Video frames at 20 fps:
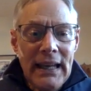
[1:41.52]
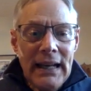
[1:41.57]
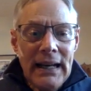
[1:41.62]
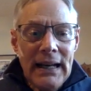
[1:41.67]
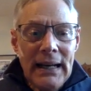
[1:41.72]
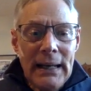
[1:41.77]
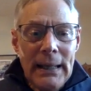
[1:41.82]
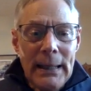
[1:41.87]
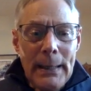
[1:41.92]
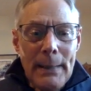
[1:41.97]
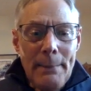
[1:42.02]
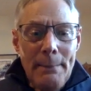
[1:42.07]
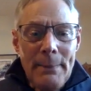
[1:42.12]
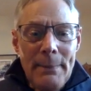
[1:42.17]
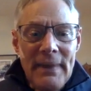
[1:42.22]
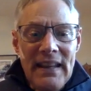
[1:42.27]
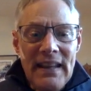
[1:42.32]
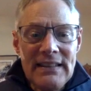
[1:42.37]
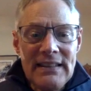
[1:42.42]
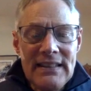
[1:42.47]
And
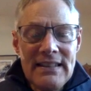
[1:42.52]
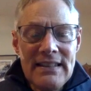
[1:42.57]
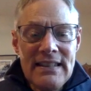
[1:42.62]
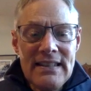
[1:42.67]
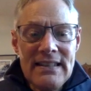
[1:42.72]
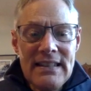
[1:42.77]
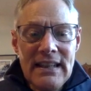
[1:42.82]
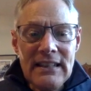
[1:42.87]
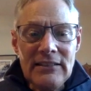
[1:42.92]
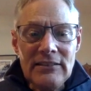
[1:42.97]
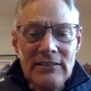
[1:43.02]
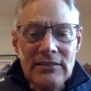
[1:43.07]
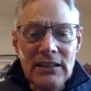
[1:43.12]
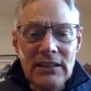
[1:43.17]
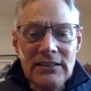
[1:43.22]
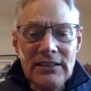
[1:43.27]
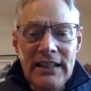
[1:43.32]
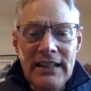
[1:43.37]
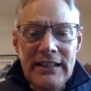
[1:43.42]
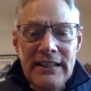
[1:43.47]
this is a
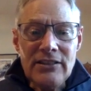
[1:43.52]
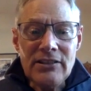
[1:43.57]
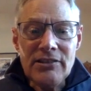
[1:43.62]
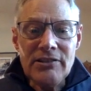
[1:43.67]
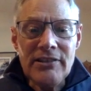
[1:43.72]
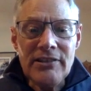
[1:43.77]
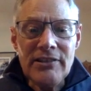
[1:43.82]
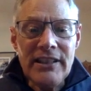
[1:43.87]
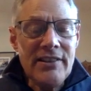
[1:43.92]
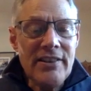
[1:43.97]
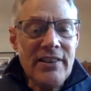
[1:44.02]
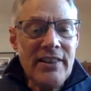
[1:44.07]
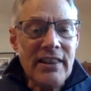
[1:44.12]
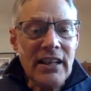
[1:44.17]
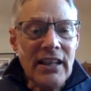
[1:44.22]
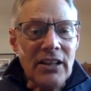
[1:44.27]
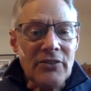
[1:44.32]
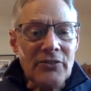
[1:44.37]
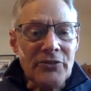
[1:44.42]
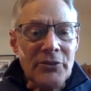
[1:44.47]
late career
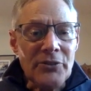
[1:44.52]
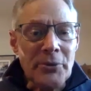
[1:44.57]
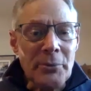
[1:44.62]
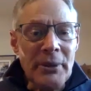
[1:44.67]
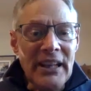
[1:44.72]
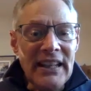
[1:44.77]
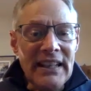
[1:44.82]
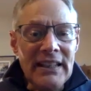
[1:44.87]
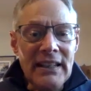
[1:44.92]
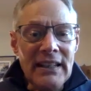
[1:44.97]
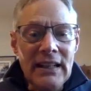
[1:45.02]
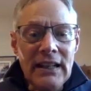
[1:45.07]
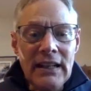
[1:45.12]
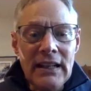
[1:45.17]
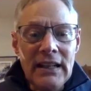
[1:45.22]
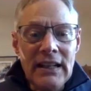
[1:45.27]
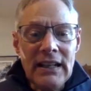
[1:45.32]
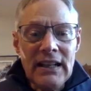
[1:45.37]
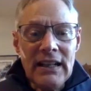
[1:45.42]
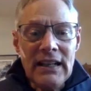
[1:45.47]
thing for me.
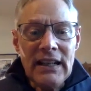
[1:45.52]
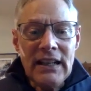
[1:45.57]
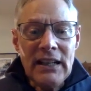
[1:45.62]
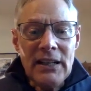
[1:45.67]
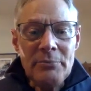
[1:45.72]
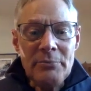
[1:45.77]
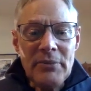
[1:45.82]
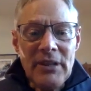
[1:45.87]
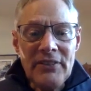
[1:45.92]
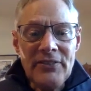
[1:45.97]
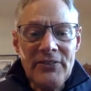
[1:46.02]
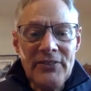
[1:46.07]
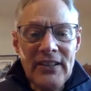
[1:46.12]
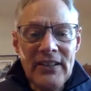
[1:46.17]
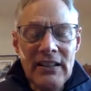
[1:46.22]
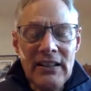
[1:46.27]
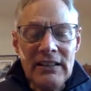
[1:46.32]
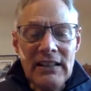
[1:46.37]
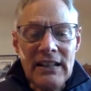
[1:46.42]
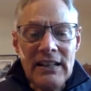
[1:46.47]
I
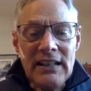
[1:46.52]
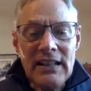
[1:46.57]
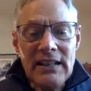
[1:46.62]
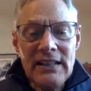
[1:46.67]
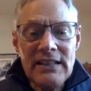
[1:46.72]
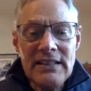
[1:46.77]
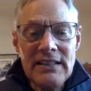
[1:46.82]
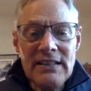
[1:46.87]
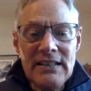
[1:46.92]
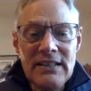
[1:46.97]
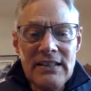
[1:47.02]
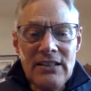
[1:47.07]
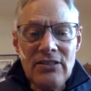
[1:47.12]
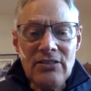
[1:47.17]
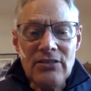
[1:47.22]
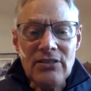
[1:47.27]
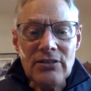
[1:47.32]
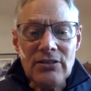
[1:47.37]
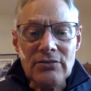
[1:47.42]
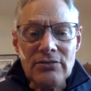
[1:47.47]
felt I continue
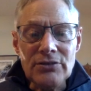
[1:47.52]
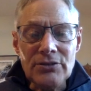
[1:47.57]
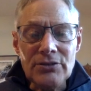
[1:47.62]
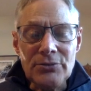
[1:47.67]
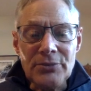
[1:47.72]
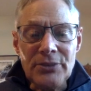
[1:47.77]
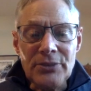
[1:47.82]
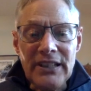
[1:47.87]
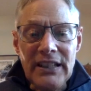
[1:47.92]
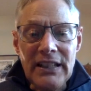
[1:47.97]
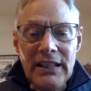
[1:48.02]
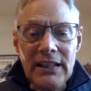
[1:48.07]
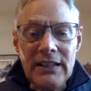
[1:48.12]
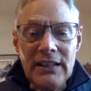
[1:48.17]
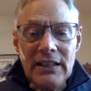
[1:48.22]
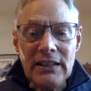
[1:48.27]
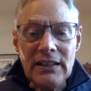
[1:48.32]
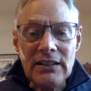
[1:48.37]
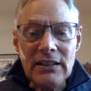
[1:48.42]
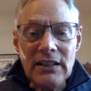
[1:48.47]
to read
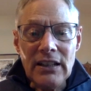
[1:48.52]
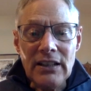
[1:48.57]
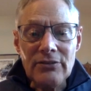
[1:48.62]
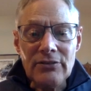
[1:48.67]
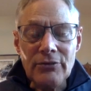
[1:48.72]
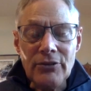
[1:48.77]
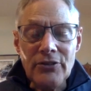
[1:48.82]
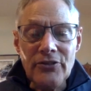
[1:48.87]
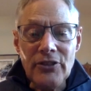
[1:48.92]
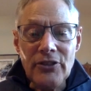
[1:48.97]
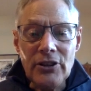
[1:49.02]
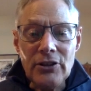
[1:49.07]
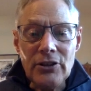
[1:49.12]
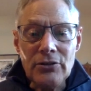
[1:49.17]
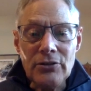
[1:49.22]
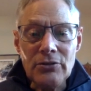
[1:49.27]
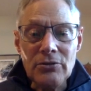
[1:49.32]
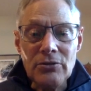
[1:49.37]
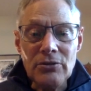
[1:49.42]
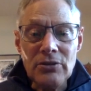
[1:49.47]
and
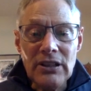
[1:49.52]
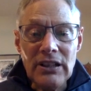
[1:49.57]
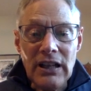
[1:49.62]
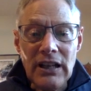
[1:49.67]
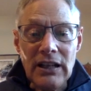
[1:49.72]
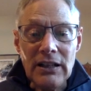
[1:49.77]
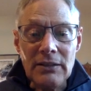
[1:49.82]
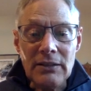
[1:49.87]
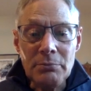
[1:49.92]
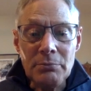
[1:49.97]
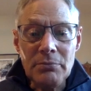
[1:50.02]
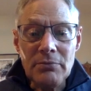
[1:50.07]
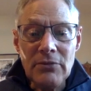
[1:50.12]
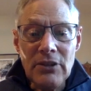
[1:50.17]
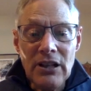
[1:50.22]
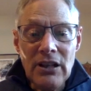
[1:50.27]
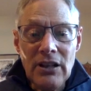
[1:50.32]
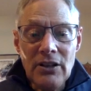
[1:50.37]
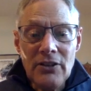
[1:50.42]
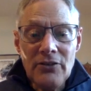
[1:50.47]
review
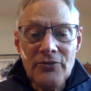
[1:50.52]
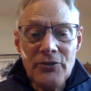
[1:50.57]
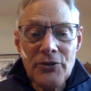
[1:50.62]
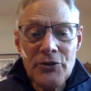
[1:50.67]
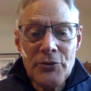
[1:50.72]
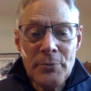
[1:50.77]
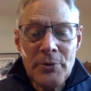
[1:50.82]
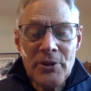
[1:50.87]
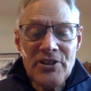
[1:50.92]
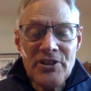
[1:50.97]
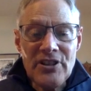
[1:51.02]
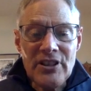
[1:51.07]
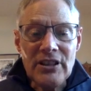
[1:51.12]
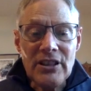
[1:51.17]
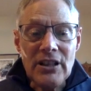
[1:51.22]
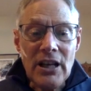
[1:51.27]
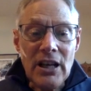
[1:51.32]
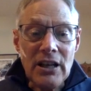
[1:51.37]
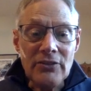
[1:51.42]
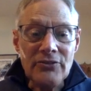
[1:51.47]
first-person
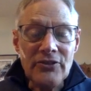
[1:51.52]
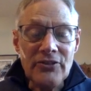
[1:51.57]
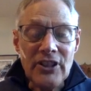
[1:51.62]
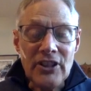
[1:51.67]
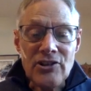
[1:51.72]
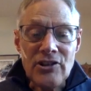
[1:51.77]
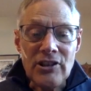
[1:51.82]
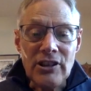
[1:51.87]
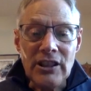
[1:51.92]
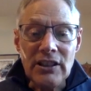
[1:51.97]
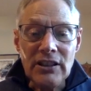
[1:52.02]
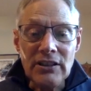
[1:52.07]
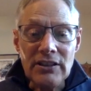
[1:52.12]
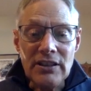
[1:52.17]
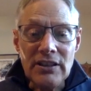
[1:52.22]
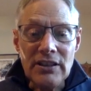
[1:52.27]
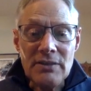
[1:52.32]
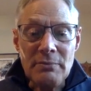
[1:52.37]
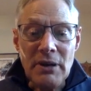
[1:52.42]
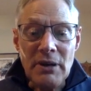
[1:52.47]
nonfiction
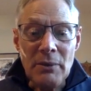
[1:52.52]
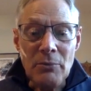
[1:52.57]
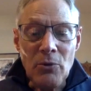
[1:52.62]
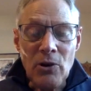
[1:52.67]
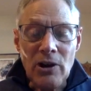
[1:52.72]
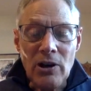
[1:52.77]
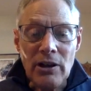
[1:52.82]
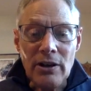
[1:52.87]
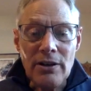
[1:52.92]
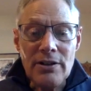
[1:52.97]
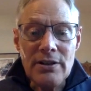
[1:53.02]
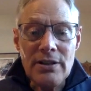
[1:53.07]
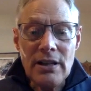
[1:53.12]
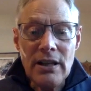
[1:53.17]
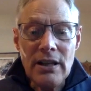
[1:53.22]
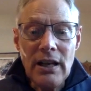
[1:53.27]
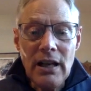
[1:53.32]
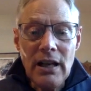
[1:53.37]
illness memoirs,